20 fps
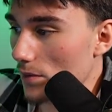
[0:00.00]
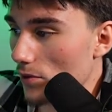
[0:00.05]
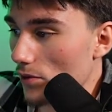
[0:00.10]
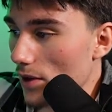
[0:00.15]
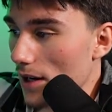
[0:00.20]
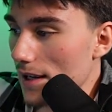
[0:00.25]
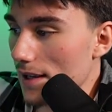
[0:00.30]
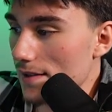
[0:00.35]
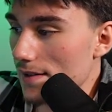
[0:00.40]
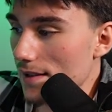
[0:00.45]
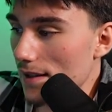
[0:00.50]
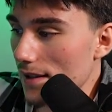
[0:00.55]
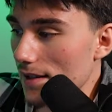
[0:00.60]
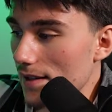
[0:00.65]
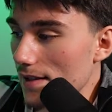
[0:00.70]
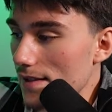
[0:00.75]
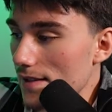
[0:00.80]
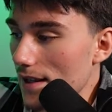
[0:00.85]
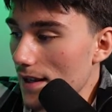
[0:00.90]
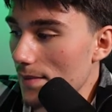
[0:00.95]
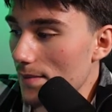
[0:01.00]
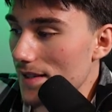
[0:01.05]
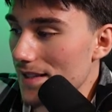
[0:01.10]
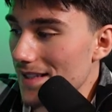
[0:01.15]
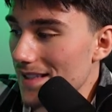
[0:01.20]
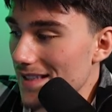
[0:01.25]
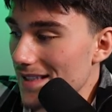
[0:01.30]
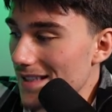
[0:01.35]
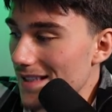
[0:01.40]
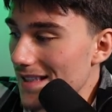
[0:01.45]
Grace is I'm
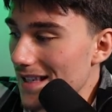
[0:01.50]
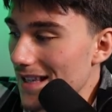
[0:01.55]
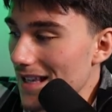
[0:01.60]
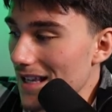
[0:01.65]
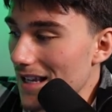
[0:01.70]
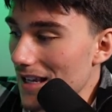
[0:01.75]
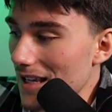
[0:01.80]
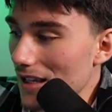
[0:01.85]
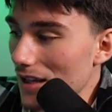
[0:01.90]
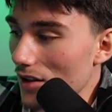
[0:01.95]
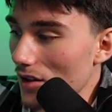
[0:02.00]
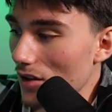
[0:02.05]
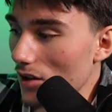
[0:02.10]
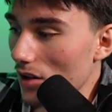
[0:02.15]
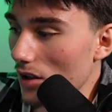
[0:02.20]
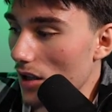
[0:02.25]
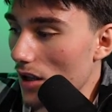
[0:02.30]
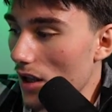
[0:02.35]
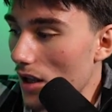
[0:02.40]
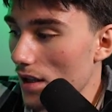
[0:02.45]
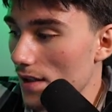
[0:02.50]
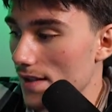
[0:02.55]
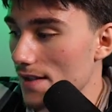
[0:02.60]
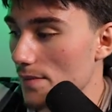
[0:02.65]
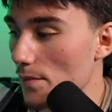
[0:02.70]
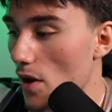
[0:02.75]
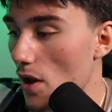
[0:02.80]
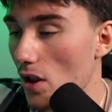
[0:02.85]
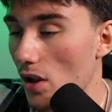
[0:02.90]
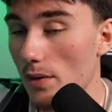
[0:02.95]
seeing, you know, a
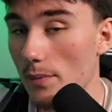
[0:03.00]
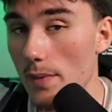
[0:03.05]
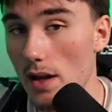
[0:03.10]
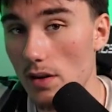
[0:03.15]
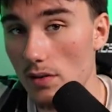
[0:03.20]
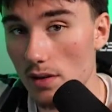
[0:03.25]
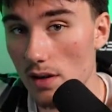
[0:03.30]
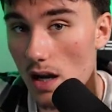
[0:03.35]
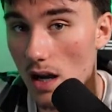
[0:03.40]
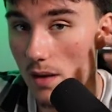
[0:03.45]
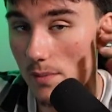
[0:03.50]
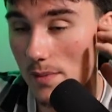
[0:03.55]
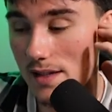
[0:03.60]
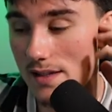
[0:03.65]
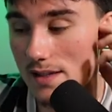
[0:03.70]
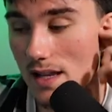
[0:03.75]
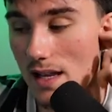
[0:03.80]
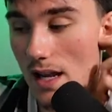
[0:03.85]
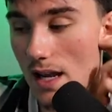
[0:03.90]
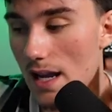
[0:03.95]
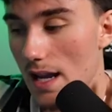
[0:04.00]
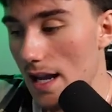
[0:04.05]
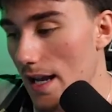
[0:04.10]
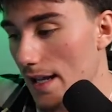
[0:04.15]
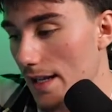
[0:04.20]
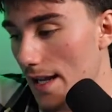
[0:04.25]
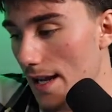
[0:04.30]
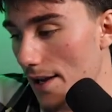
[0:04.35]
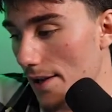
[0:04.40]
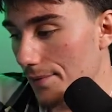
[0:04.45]
smaller amount of comments.
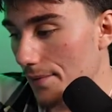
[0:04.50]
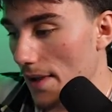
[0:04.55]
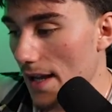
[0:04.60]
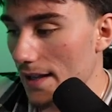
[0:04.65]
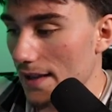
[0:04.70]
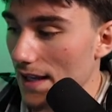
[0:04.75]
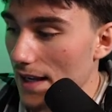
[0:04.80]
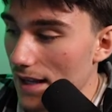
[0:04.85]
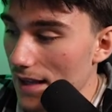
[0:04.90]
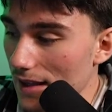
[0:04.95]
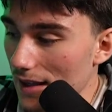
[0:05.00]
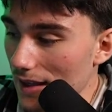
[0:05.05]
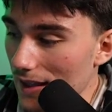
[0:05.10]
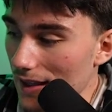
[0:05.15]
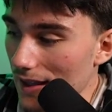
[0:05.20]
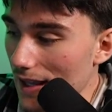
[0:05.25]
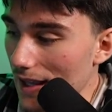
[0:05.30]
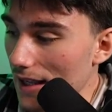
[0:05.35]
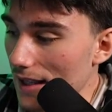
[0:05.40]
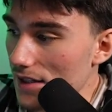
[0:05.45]
Now, at the end of the day,